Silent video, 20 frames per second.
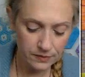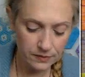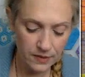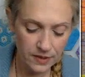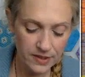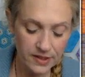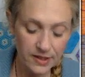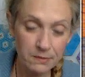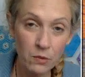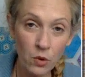
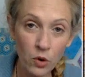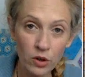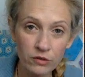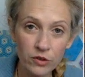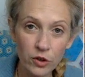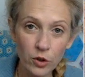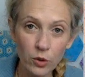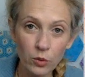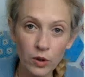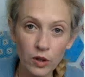see more of
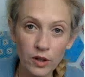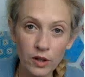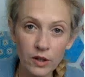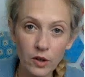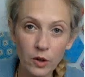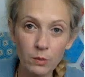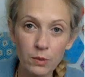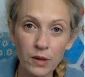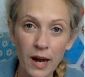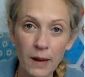your work,
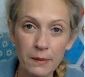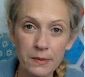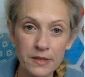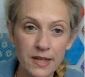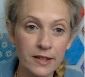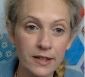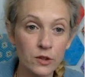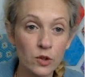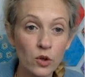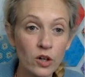or perhaps
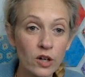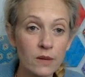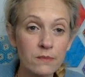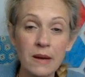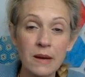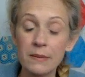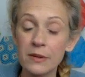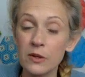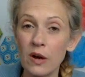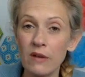like Laura,
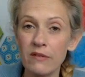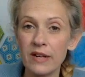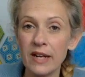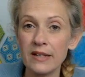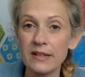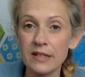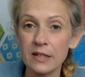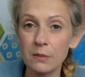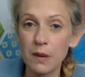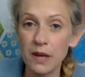maybe you have an
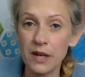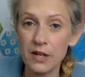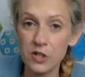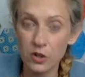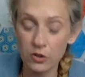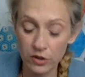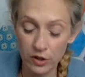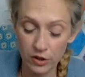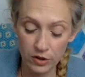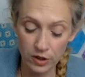Etsy page
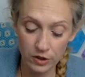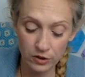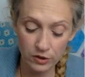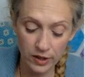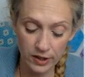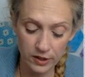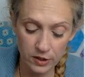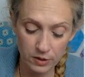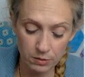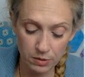out there that you'd
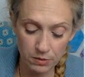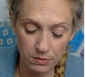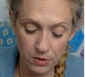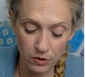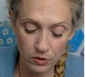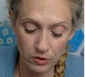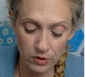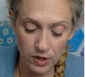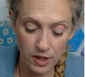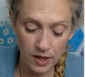like to
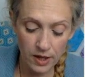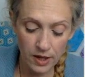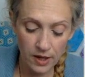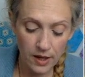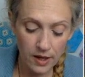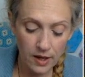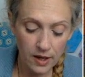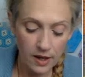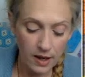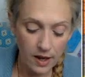promote,
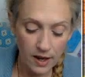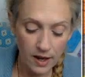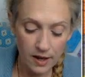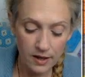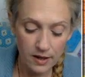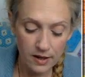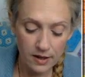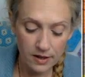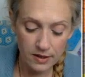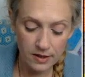
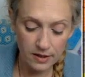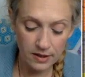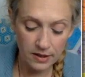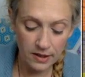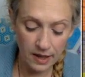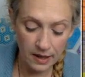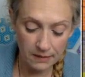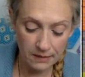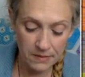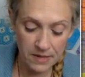
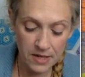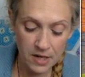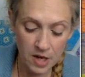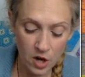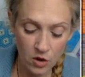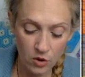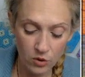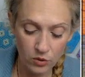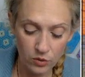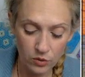let me
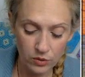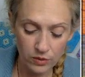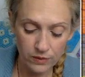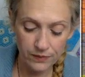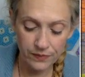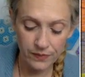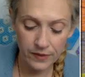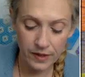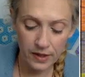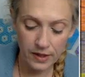know.
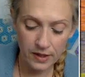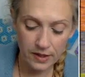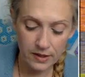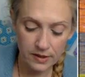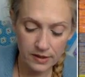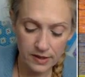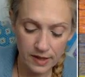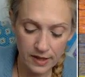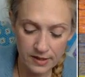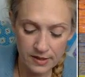
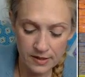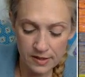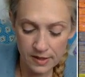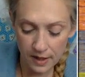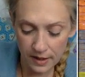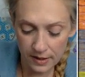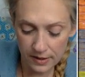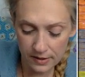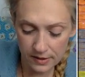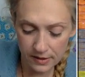Send
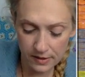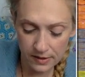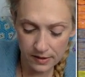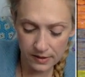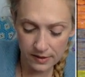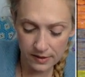us